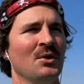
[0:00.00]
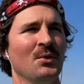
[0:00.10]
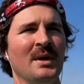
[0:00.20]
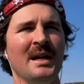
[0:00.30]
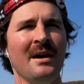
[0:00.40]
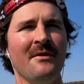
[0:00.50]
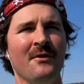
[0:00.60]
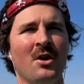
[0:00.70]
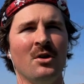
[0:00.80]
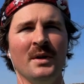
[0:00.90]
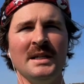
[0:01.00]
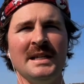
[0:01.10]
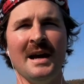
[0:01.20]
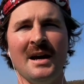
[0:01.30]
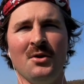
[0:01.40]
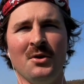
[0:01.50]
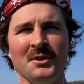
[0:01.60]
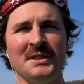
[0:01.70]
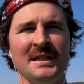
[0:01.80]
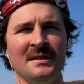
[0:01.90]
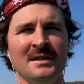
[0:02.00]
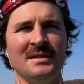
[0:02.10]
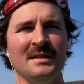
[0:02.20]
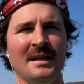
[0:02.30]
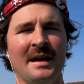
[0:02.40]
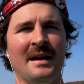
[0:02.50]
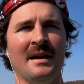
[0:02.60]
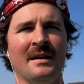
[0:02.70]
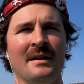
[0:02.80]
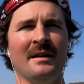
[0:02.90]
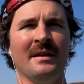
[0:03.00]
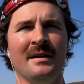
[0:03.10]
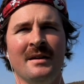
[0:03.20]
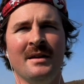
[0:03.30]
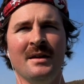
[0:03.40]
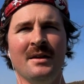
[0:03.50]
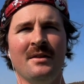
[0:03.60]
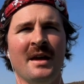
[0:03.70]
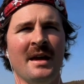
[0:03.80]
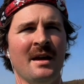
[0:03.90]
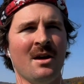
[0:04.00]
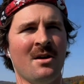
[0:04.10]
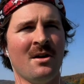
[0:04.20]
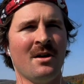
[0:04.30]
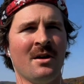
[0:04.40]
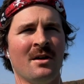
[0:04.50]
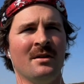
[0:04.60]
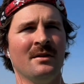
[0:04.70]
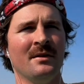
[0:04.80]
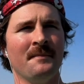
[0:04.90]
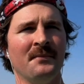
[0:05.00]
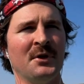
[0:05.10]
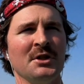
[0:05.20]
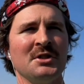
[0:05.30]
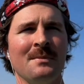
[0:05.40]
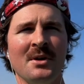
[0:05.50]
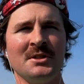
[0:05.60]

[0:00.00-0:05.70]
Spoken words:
We have always had Holsteins, and they're just the most